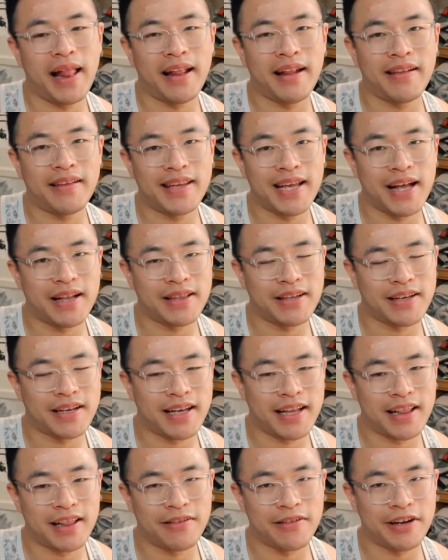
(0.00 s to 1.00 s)
balance out the
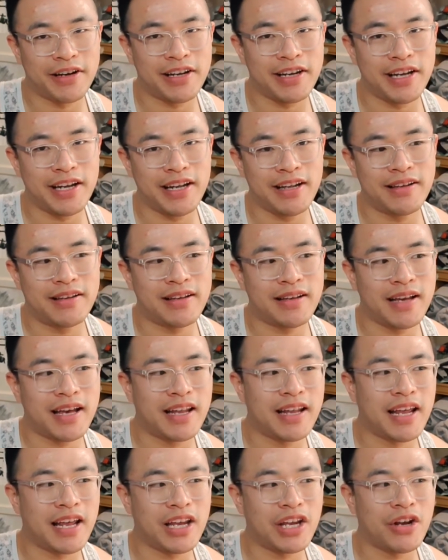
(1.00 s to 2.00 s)
caloric needs,
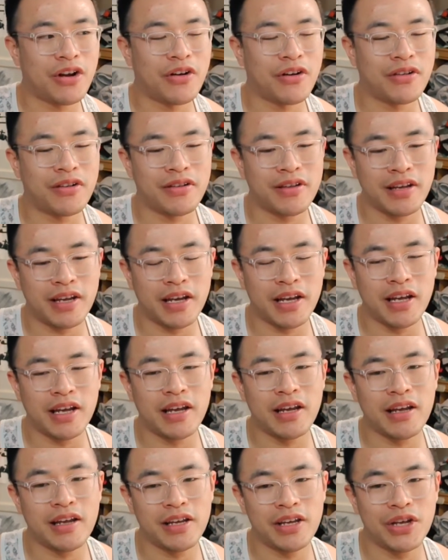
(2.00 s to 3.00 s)
and then
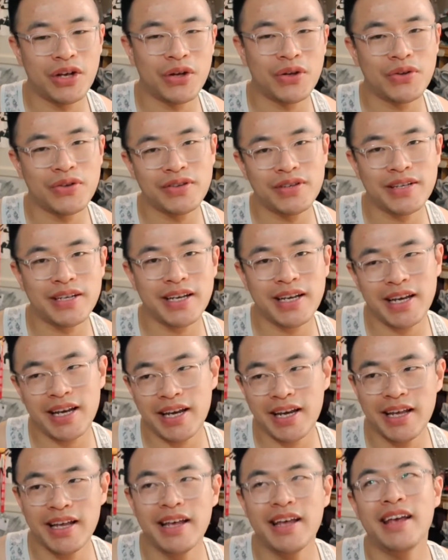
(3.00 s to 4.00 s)
you'll
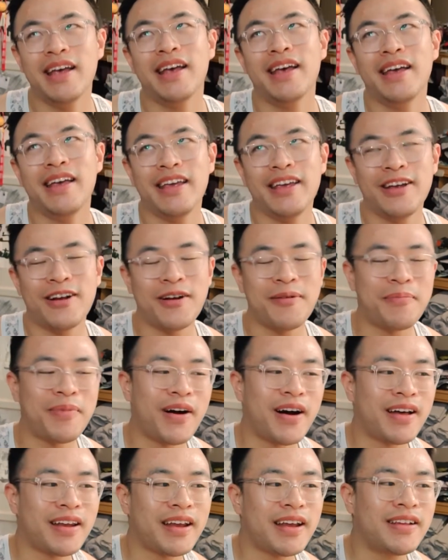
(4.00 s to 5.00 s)
see your
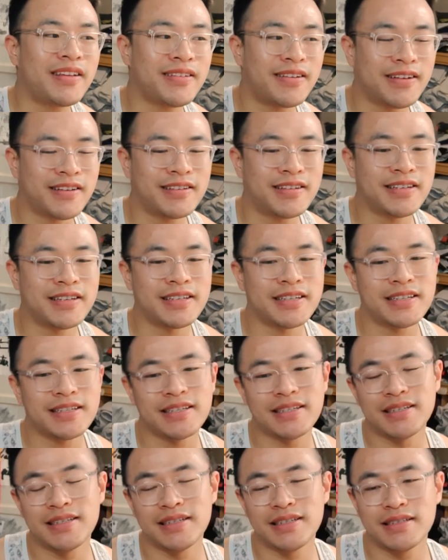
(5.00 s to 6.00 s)
body start
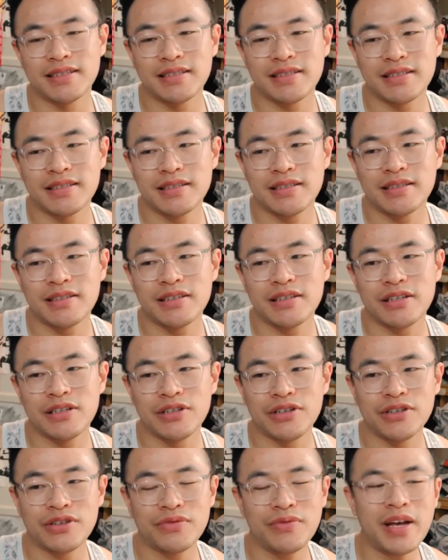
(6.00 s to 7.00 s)
to
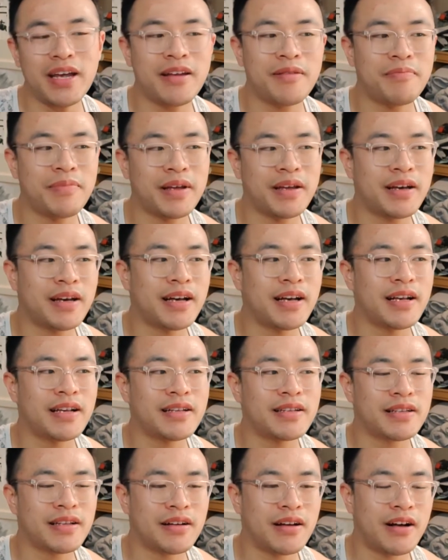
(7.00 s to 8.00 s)
lose weight
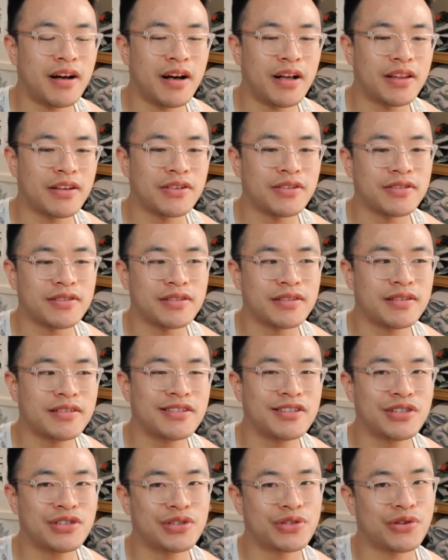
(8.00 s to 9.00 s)
because all those
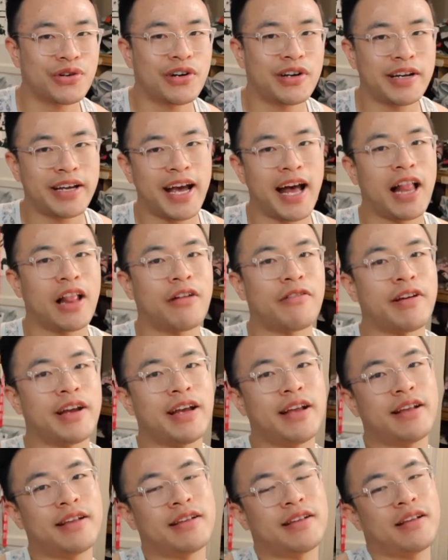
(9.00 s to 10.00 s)
stored
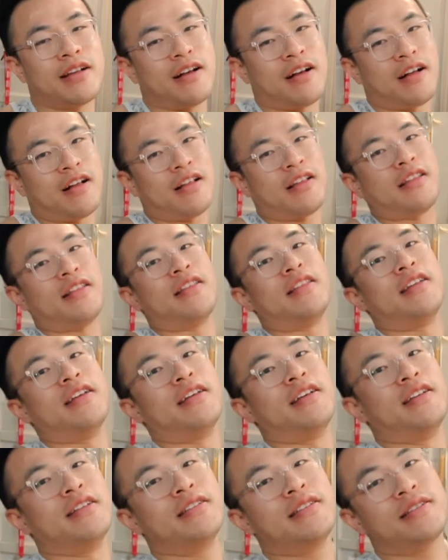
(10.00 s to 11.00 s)
calories, all
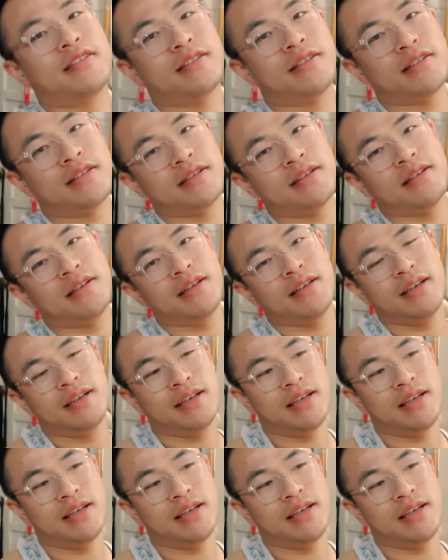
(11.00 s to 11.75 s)
this